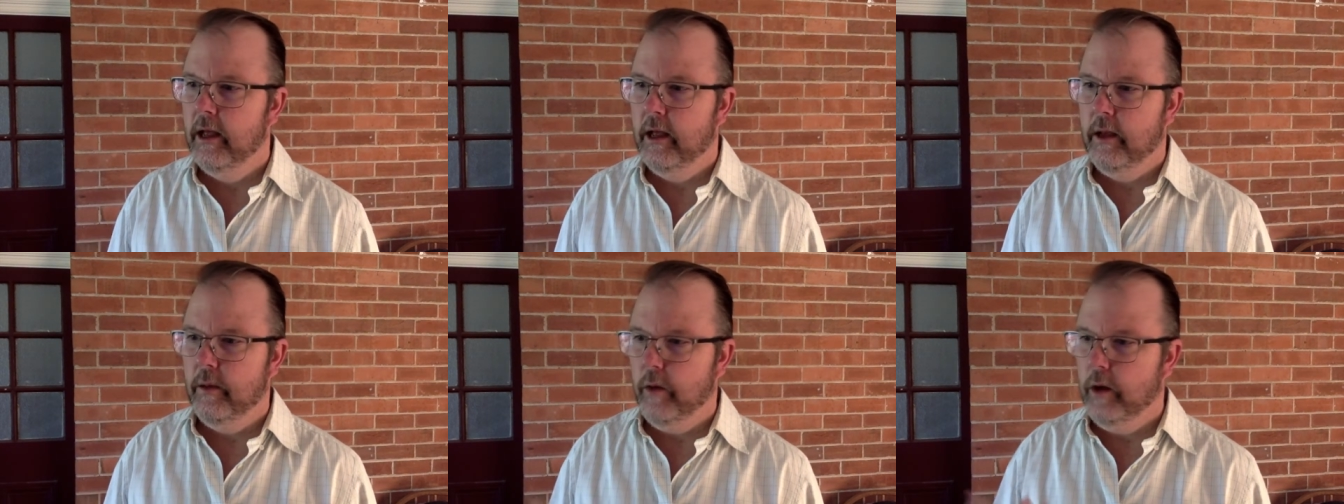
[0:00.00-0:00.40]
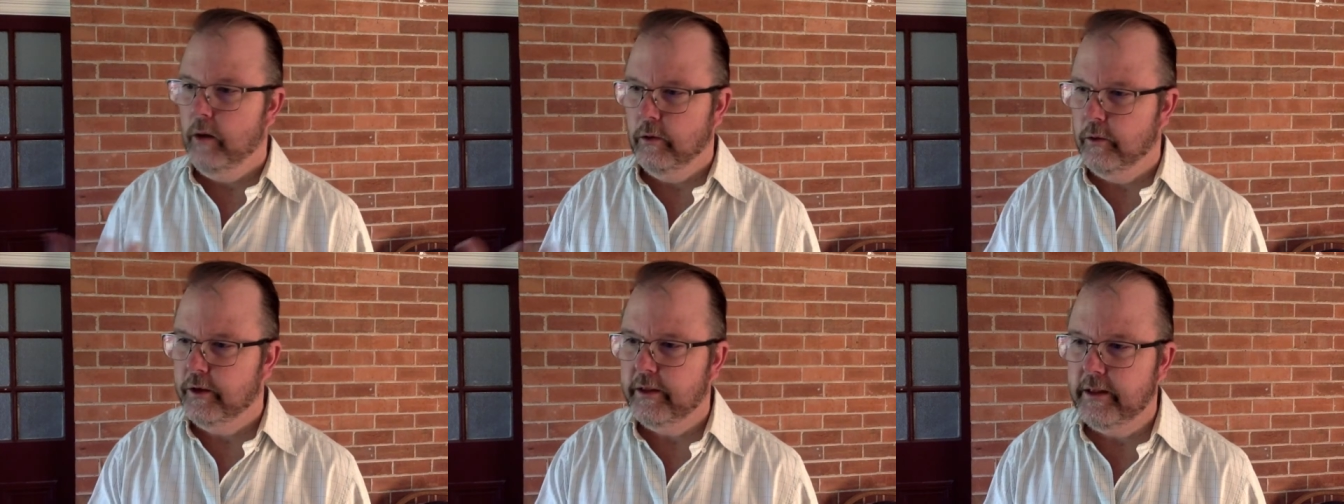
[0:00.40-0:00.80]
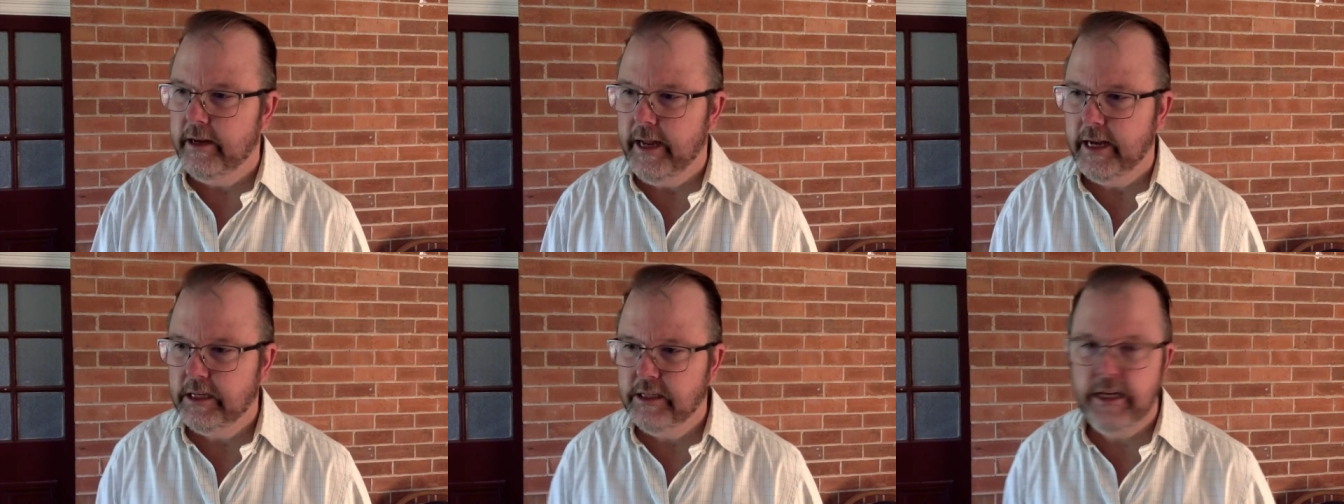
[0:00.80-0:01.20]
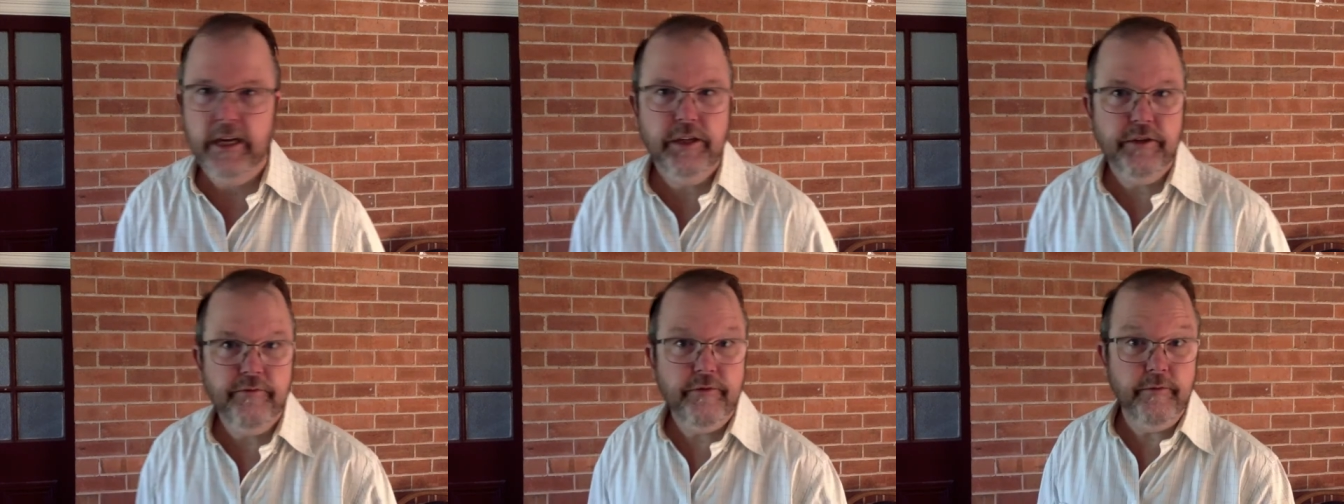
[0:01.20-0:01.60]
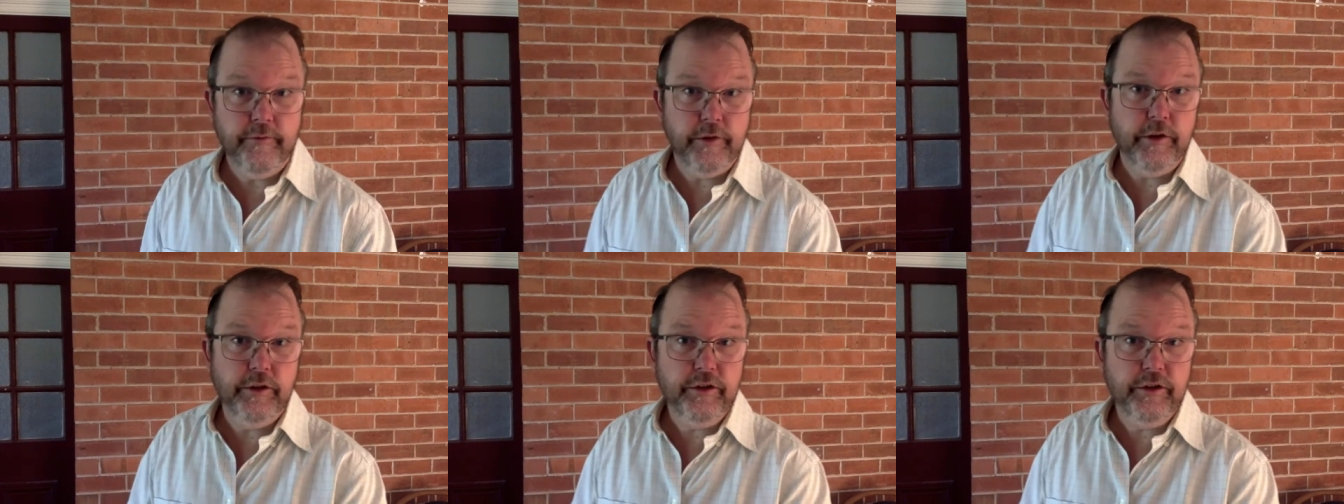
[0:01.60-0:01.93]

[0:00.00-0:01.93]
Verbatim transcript: Well, look at the next section from verse